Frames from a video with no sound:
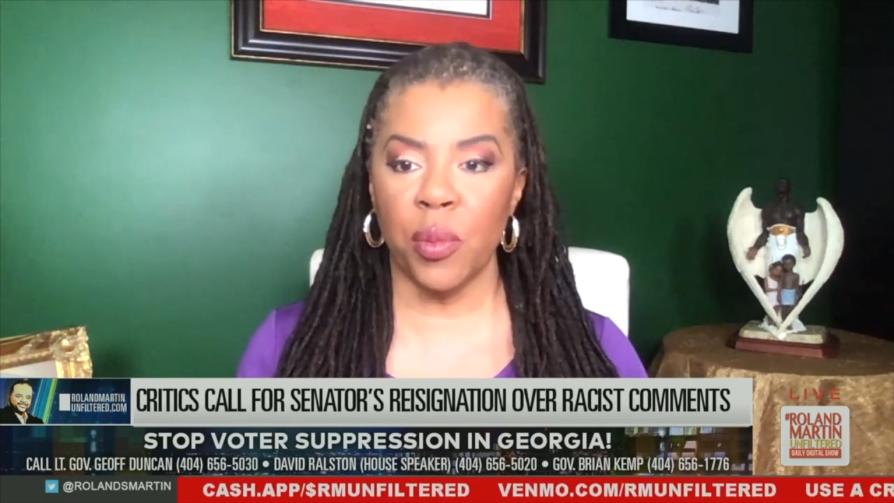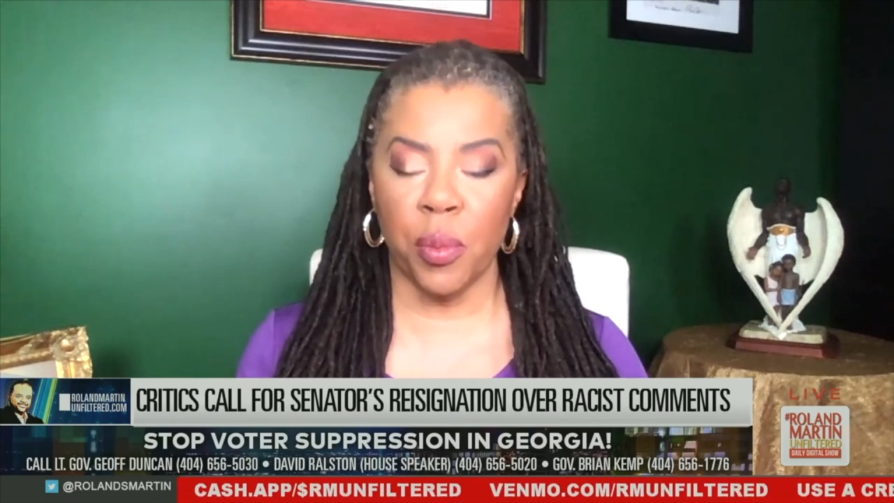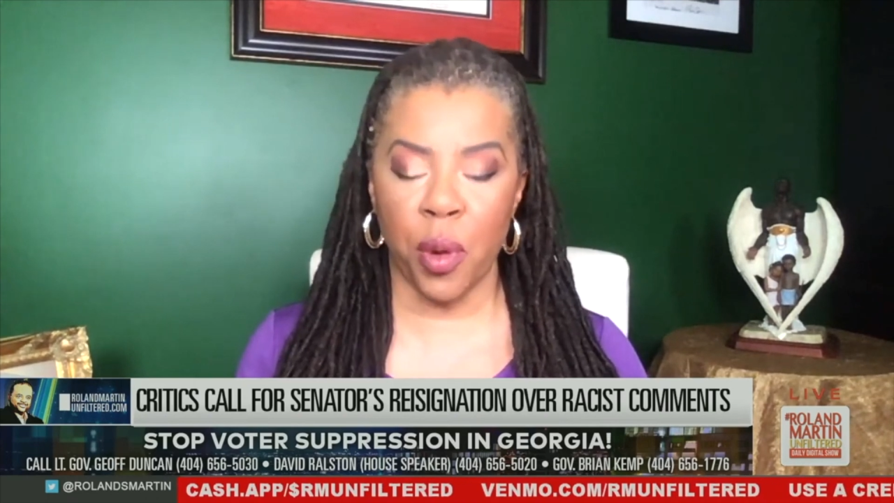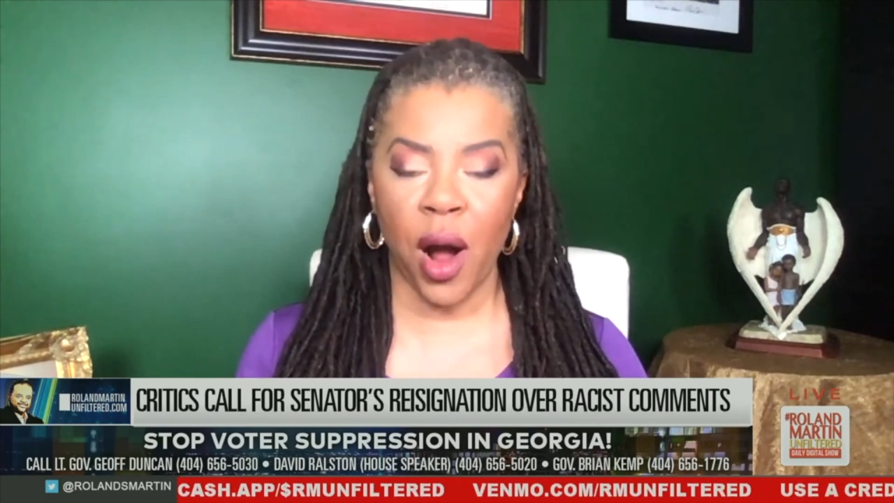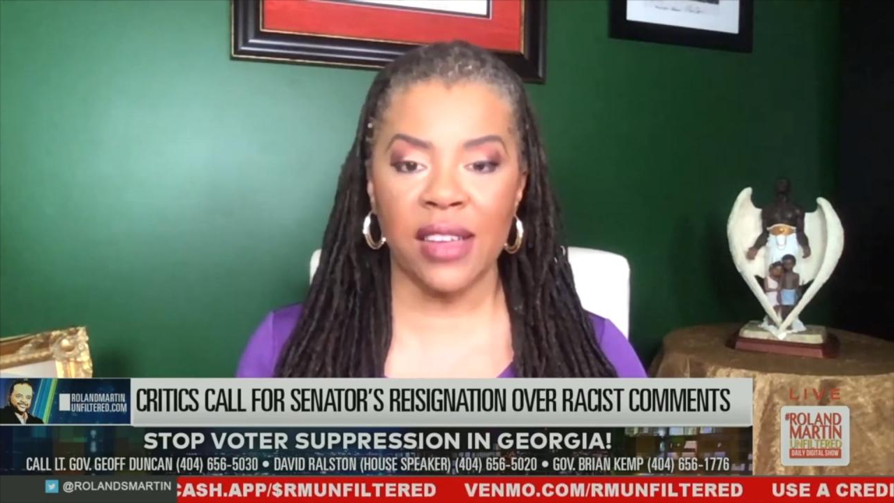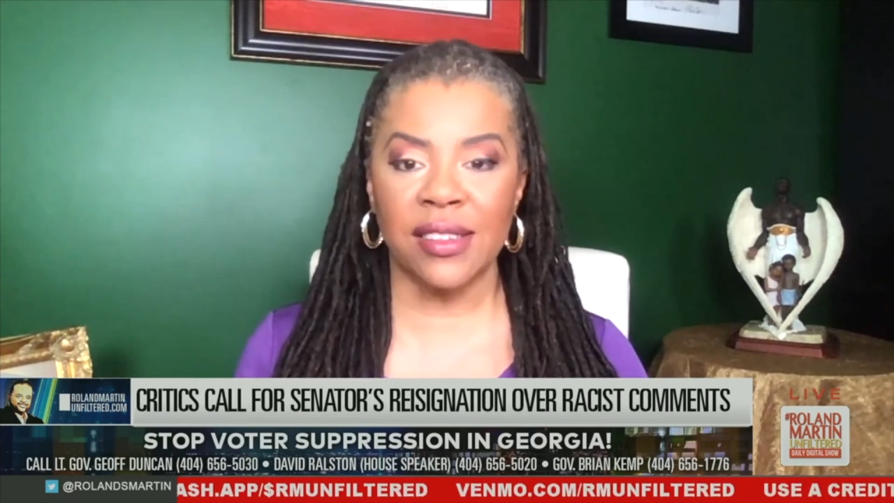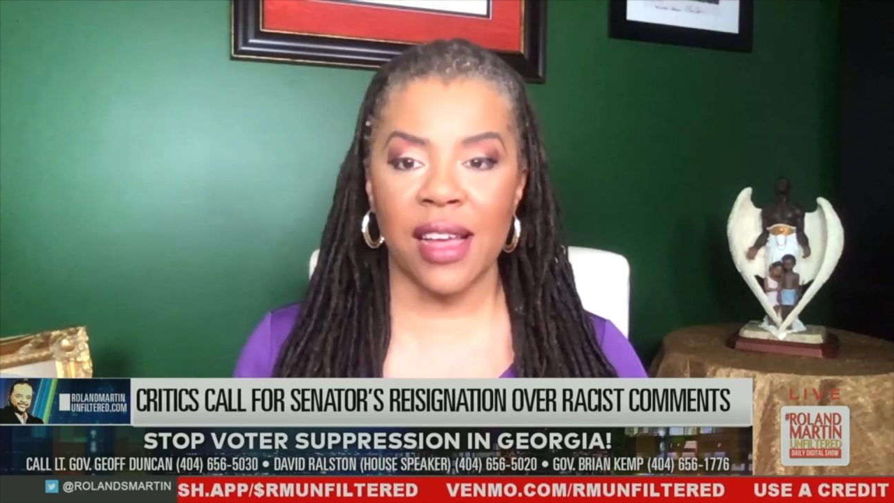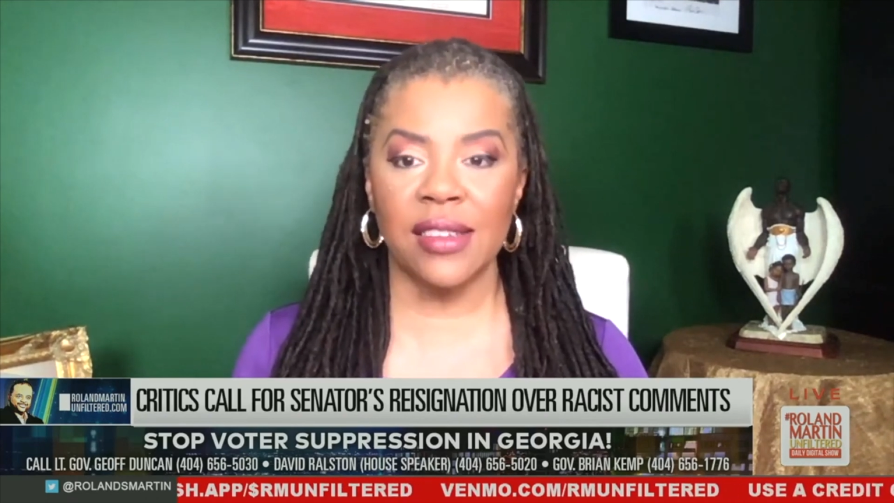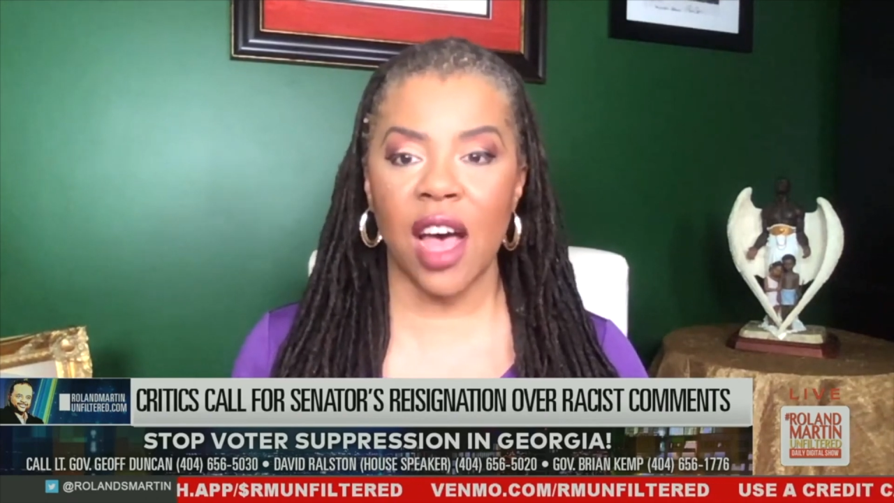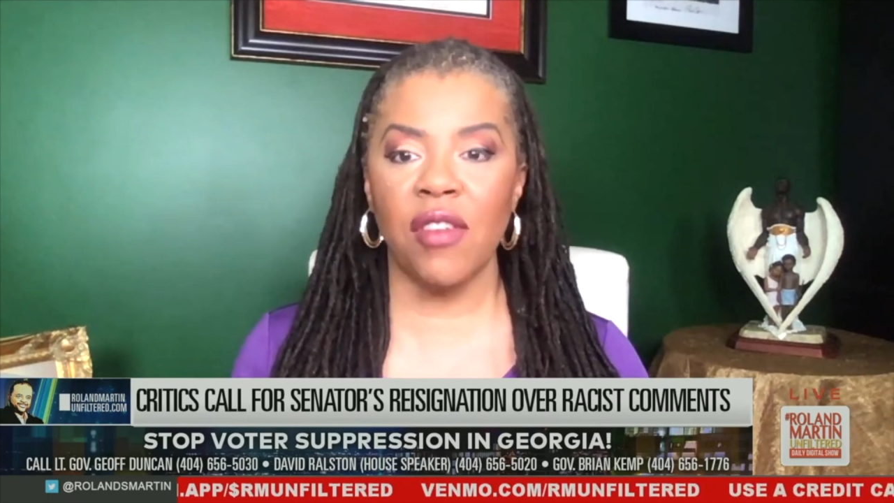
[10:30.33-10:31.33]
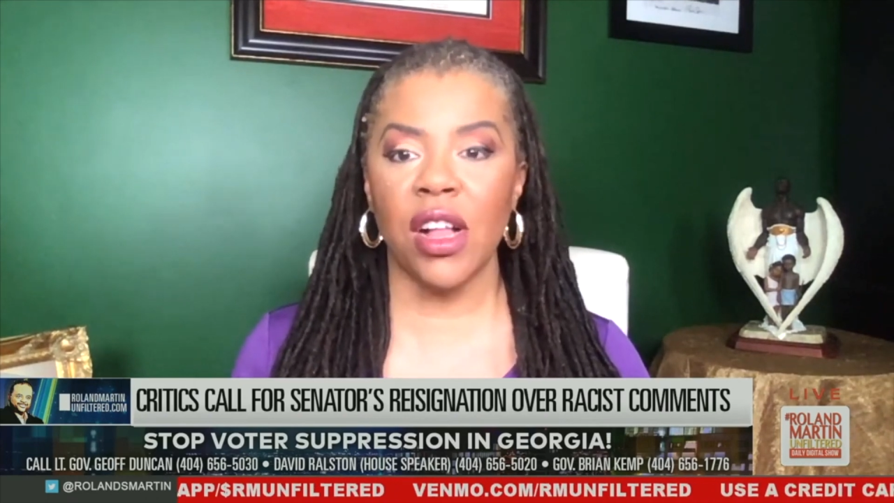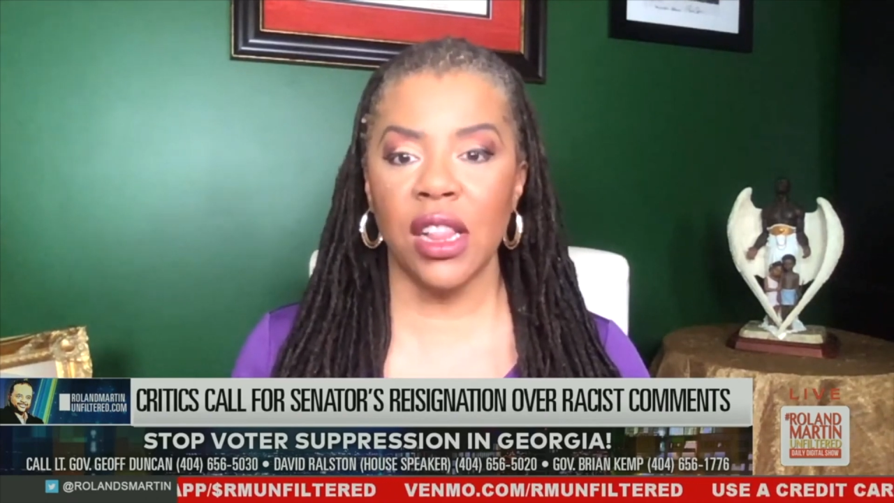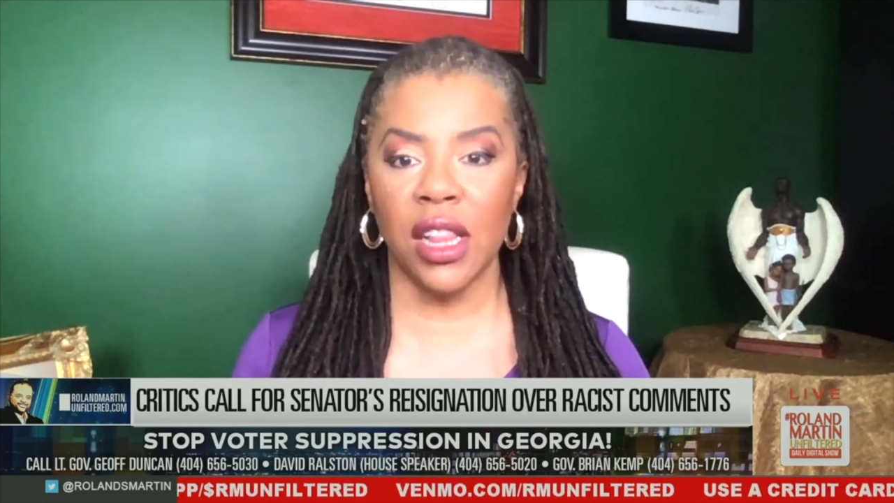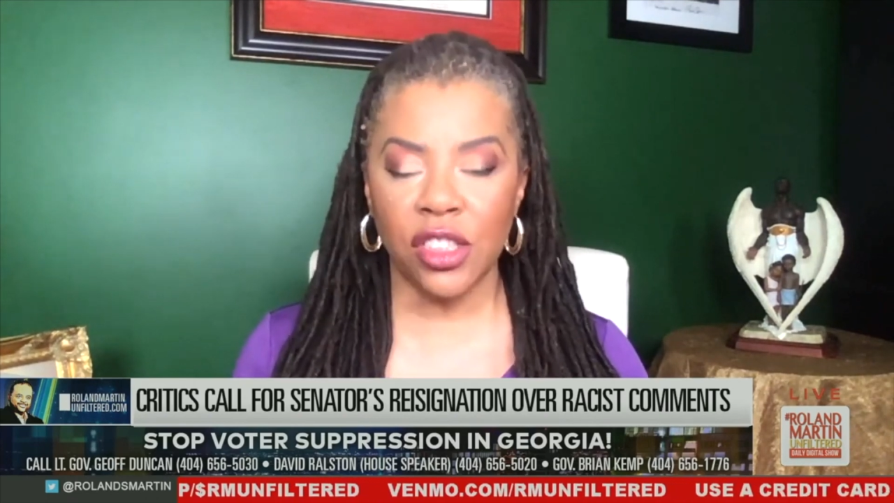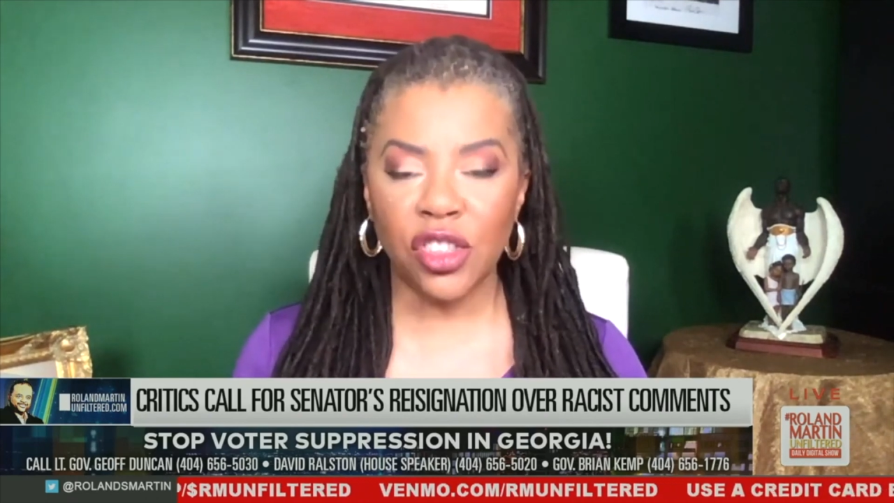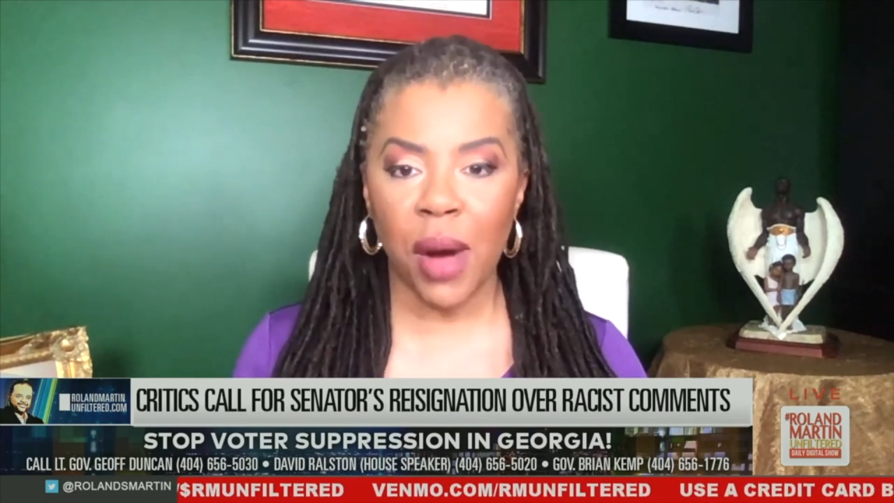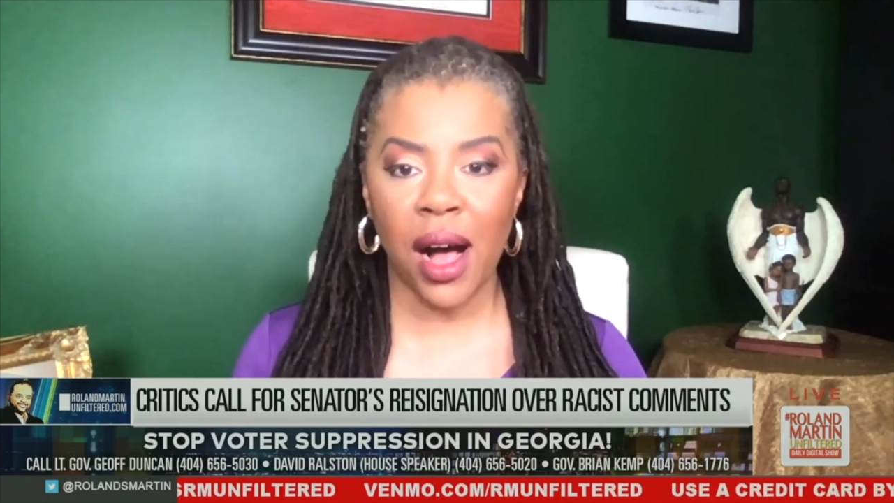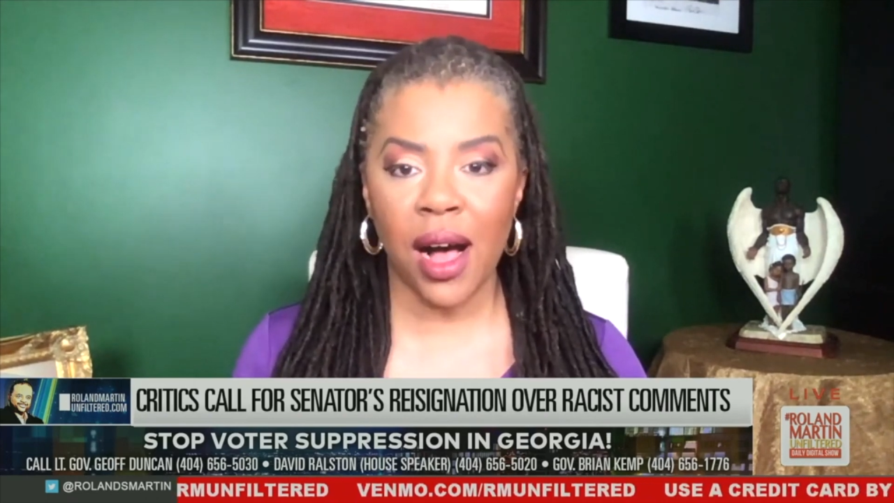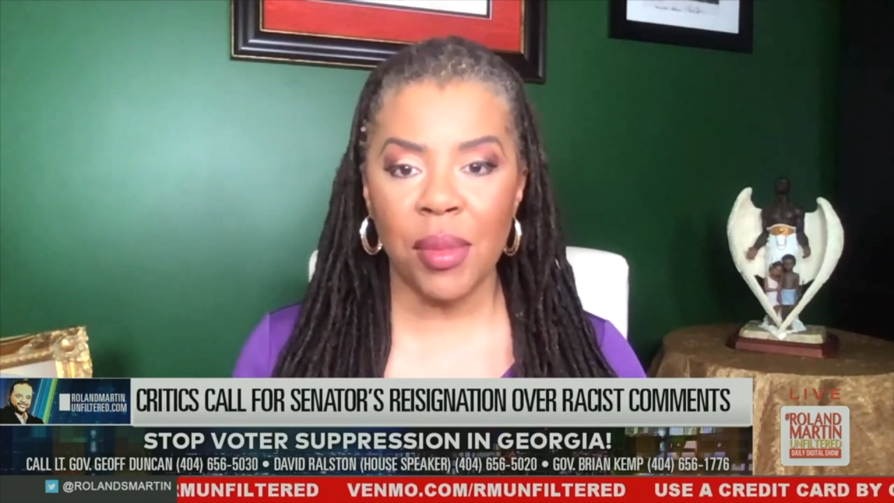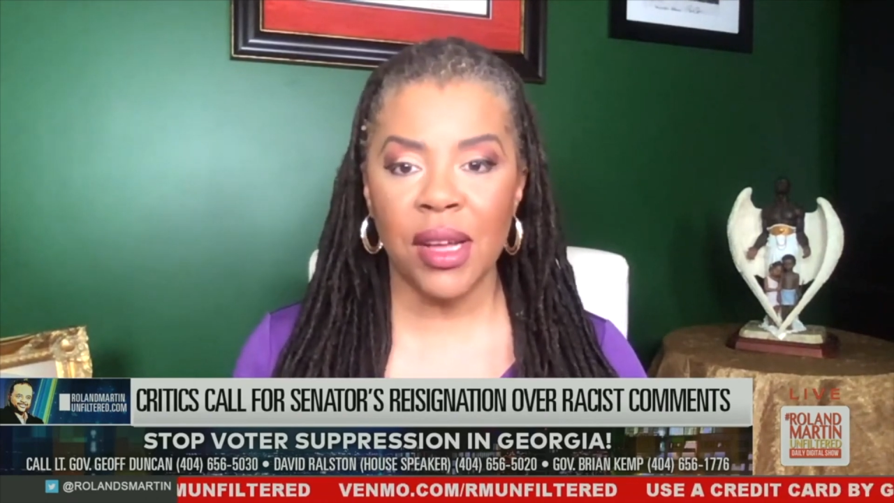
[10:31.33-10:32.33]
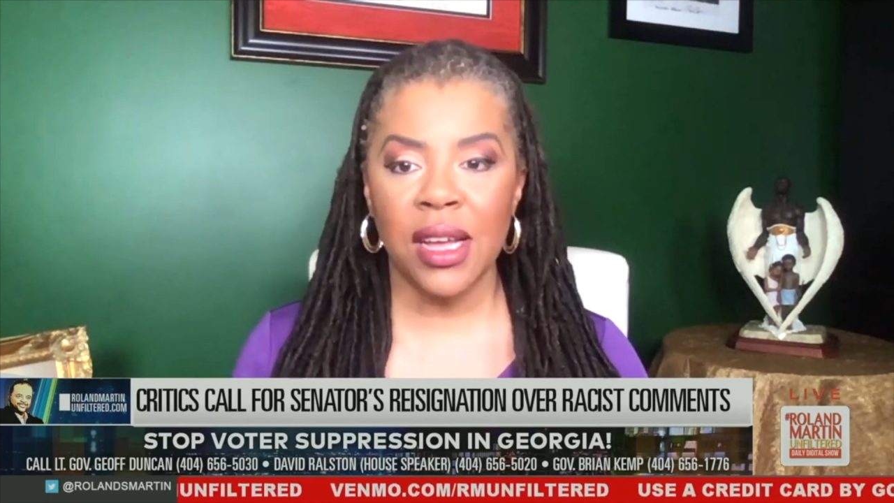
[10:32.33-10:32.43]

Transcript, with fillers: process of a lynch mob.